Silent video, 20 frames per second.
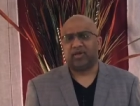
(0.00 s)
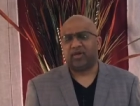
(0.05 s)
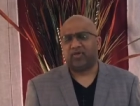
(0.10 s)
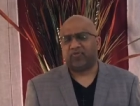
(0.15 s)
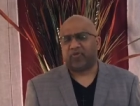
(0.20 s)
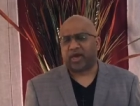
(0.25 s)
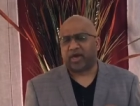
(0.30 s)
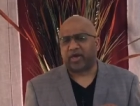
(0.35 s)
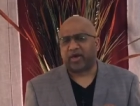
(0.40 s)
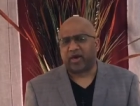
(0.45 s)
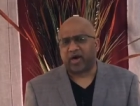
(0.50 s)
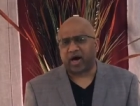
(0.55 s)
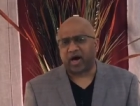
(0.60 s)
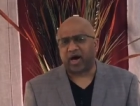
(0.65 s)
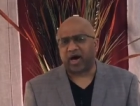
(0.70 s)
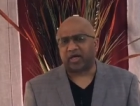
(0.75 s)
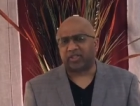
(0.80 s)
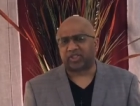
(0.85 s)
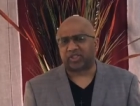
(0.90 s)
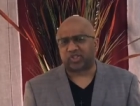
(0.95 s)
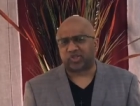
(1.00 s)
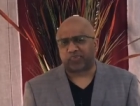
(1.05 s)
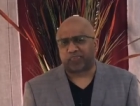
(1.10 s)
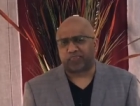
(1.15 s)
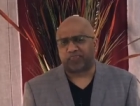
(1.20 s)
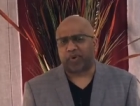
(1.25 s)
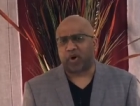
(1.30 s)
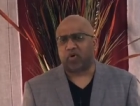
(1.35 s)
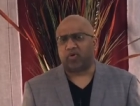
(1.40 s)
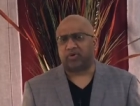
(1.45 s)
that God
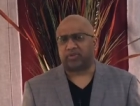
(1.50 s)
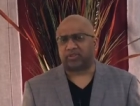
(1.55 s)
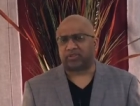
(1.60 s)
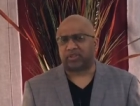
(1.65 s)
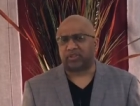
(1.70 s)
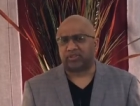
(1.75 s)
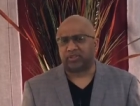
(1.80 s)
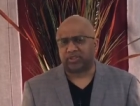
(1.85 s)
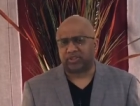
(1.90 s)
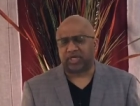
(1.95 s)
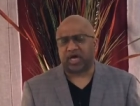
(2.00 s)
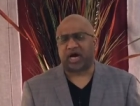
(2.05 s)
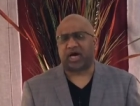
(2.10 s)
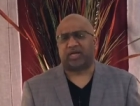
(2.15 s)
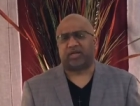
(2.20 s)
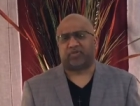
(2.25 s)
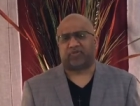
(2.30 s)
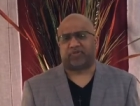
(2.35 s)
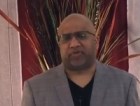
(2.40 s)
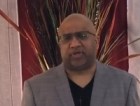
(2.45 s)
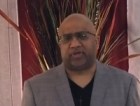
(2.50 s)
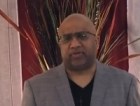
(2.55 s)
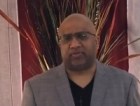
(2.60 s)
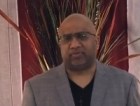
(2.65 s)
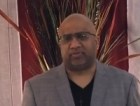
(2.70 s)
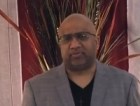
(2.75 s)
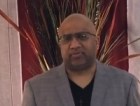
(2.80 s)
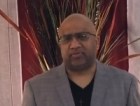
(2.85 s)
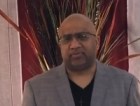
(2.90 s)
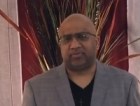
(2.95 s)
spoke to Jonathan
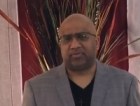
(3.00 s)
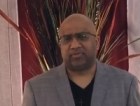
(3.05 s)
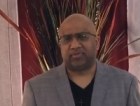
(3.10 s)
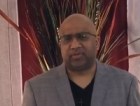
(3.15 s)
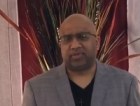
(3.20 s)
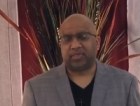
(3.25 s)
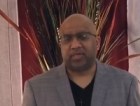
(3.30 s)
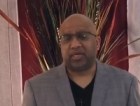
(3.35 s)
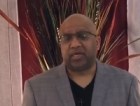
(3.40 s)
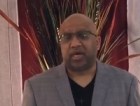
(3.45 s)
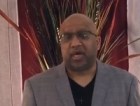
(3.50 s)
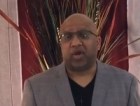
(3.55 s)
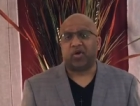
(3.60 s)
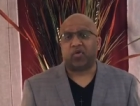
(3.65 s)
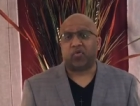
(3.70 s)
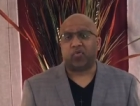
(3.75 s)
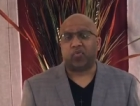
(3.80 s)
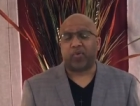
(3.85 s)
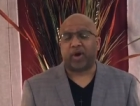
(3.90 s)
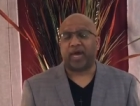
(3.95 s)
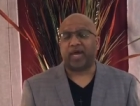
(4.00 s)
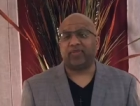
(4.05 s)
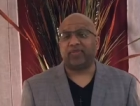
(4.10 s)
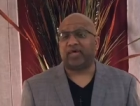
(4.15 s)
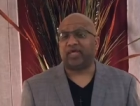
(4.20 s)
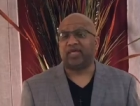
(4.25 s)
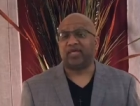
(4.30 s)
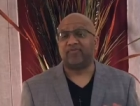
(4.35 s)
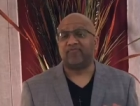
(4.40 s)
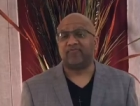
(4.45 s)
in a way
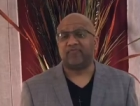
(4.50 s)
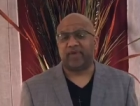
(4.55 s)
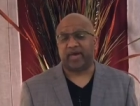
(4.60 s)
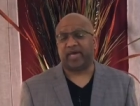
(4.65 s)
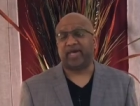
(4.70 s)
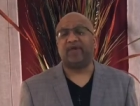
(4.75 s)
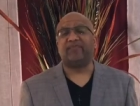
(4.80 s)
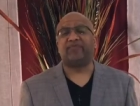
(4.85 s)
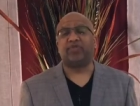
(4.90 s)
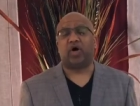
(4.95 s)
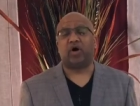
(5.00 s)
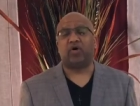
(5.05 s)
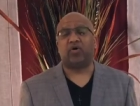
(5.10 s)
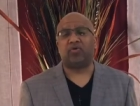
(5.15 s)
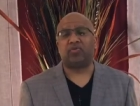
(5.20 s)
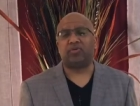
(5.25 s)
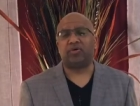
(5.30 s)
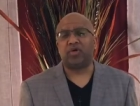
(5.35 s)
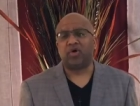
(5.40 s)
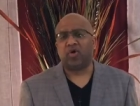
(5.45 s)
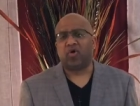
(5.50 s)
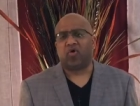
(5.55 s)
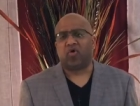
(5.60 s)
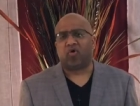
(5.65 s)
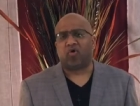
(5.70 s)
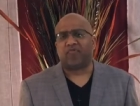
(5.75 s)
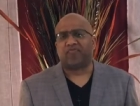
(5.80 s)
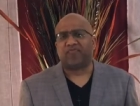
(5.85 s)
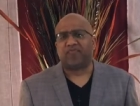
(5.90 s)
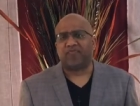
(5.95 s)
that he may have known
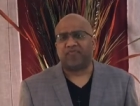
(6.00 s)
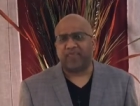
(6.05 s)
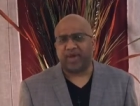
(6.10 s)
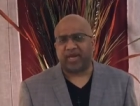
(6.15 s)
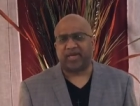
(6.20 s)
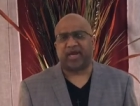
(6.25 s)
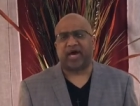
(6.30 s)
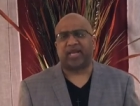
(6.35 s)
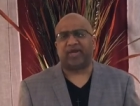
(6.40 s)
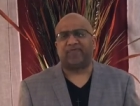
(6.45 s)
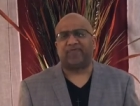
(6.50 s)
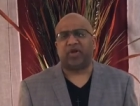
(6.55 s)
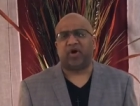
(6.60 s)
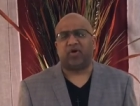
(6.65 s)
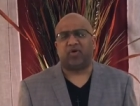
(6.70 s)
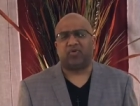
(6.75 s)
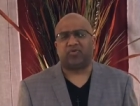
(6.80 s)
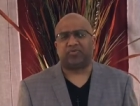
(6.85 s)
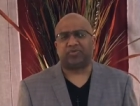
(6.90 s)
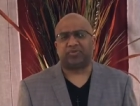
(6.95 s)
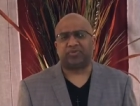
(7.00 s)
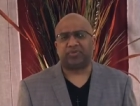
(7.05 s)
or may not have known.